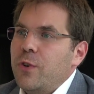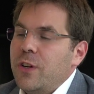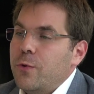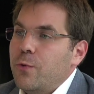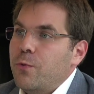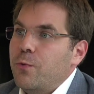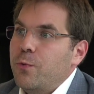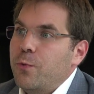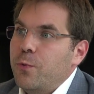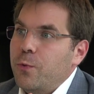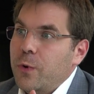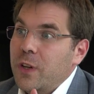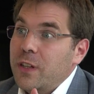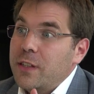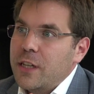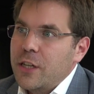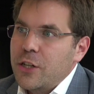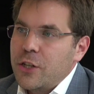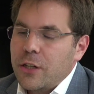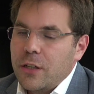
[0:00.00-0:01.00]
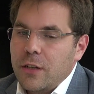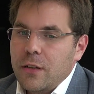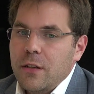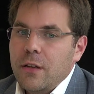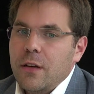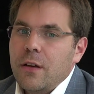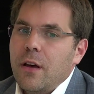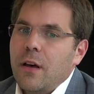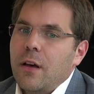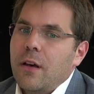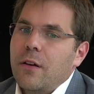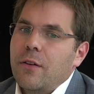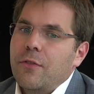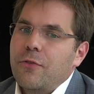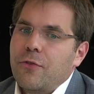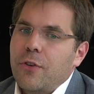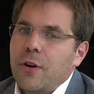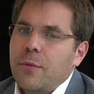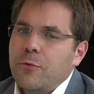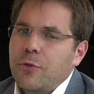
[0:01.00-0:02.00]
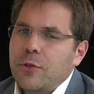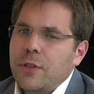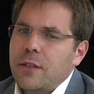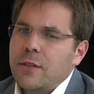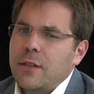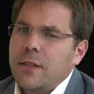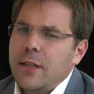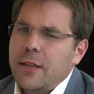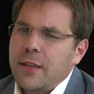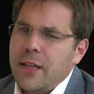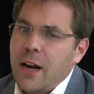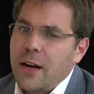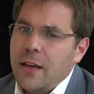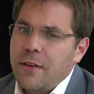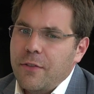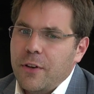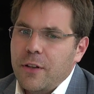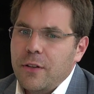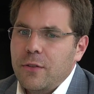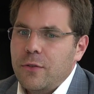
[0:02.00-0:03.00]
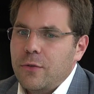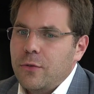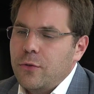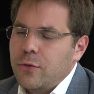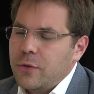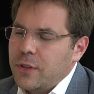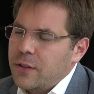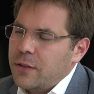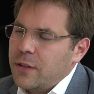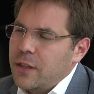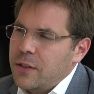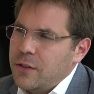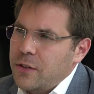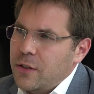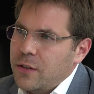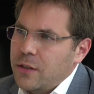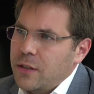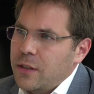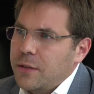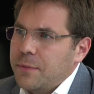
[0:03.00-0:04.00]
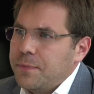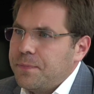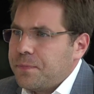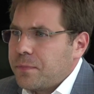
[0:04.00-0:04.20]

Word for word: re recession from 2011 to 2013.